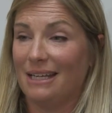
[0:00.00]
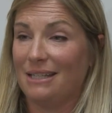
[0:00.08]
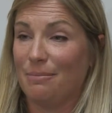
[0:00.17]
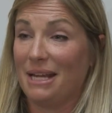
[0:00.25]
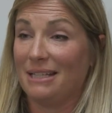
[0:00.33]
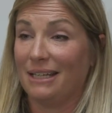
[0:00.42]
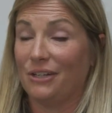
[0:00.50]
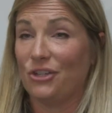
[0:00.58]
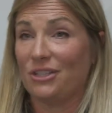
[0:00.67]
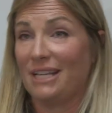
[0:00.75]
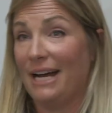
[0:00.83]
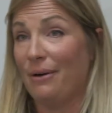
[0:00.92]
amazing
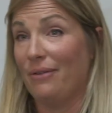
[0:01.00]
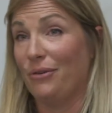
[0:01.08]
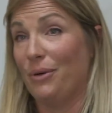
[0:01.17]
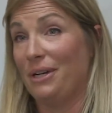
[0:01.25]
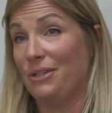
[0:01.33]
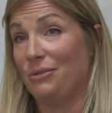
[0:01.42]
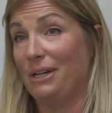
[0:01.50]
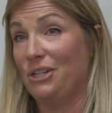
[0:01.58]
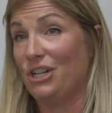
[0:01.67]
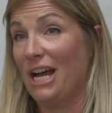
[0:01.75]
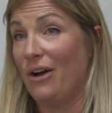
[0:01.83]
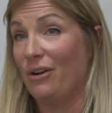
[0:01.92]
just how everyone has
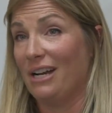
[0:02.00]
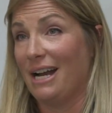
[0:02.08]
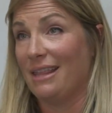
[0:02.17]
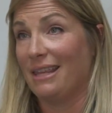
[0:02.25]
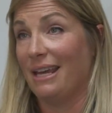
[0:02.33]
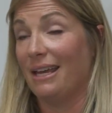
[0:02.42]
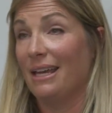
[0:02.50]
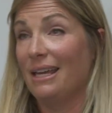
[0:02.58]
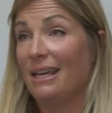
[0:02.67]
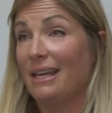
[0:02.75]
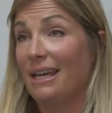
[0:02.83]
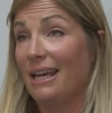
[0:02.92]
reached out. And I think
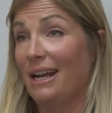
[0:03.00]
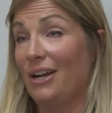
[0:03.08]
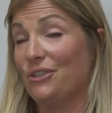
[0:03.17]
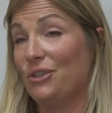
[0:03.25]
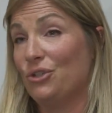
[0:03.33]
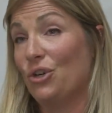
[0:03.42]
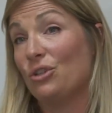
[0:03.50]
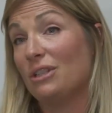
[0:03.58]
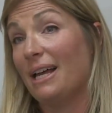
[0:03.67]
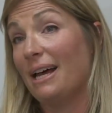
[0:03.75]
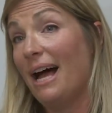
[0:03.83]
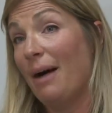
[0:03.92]
it also shows a
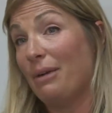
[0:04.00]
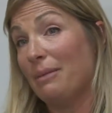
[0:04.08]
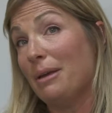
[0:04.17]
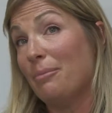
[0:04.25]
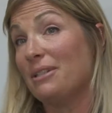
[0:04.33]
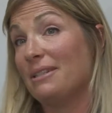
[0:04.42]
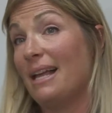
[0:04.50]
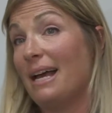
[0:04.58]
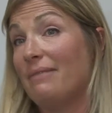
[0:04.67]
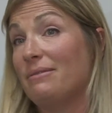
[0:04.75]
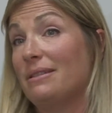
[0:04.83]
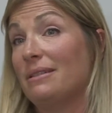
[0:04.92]
lot how many people's
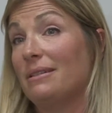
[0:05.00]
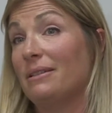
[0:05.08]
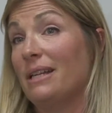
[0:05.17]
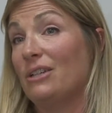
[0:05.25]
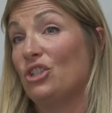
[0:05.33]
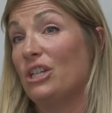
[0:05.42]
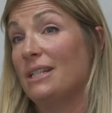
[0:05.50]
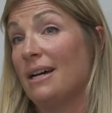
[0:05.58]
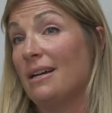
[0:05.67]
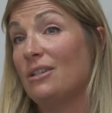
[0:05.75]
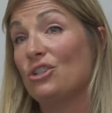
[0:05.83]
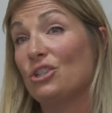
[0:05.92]
lives that she
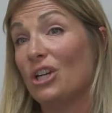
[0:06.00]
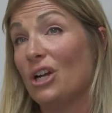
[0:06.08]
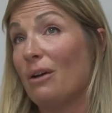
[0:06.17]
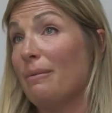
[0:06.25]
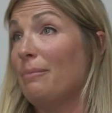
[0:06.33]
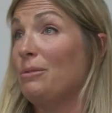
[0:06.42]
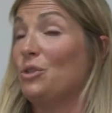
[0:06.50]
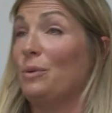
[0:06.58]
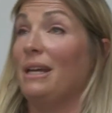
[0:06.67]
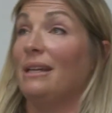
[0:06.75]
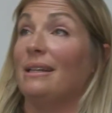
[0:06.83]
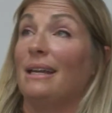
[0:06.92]
touched.
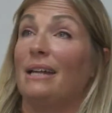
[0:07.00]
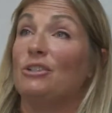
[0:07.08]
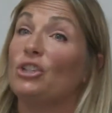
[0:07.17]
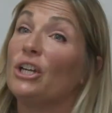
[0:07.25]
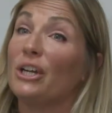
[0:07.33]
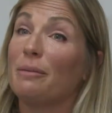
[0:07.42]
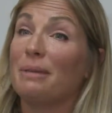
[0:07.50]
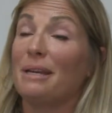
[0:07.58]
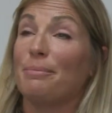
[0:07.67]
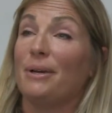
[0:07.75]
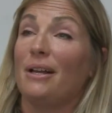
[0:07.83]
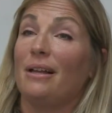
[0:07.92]
Between engineering
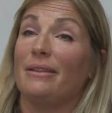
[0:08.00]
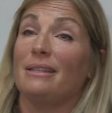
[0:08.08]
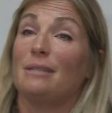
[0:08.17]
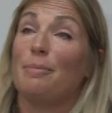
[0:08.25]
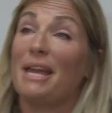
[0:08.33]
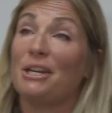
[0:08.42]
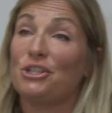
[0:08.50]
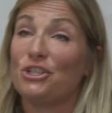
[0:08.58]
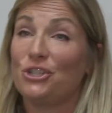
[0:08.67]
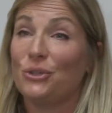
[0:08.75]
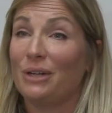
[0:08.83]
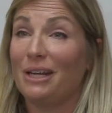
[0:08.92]
people, the Spanish
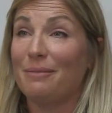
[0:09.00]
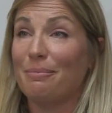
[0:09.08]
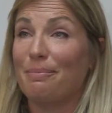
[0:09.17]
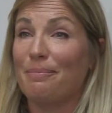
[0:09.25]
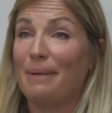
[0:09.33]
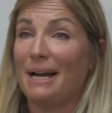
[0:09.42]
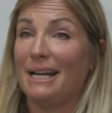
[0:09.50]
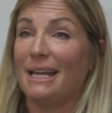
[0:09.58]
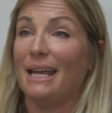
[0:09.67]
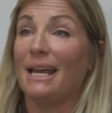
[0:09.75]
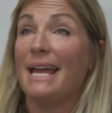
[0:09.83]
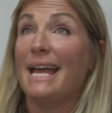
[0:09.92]
student
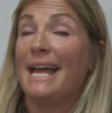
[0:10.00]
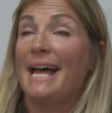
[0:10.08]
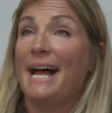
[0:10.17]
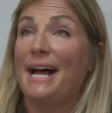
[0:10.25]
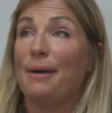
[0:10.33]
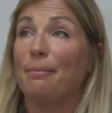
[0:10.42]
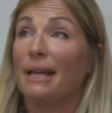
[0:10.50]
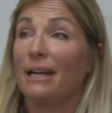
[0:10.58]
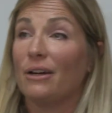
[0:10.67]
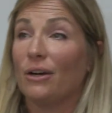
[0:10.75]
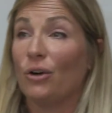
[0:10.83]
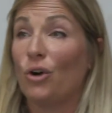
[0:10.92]
body,
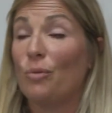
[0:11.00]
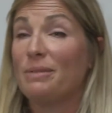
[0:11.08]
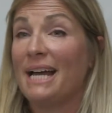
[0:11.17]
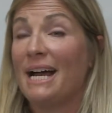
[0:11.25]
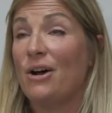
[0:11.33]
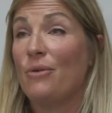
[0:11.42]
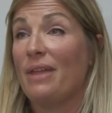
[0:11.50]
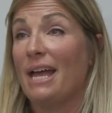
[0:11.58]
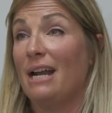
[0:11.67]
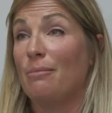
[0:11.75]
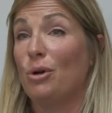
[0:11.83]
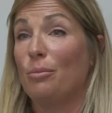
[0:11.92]
her hometown, they
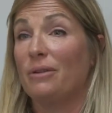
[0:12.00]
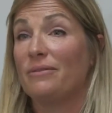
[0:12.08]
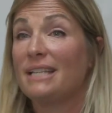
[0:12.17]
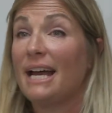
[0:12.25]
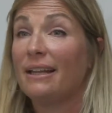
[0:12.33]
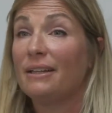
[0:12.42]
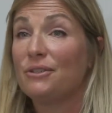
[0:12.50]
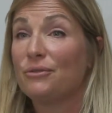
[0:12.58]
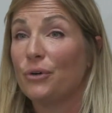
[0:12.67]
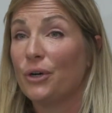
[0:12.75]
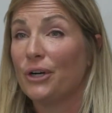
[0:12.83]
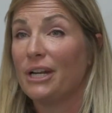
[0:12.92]
had a moment of silence
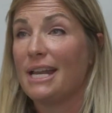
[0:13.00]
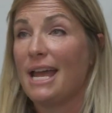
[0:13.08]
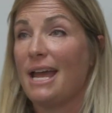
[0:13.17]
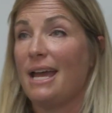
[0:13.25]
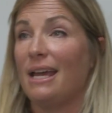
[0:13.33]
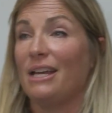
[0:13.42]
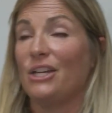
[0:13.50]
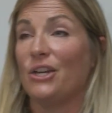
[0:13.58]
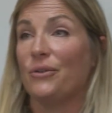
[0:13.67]
for her today.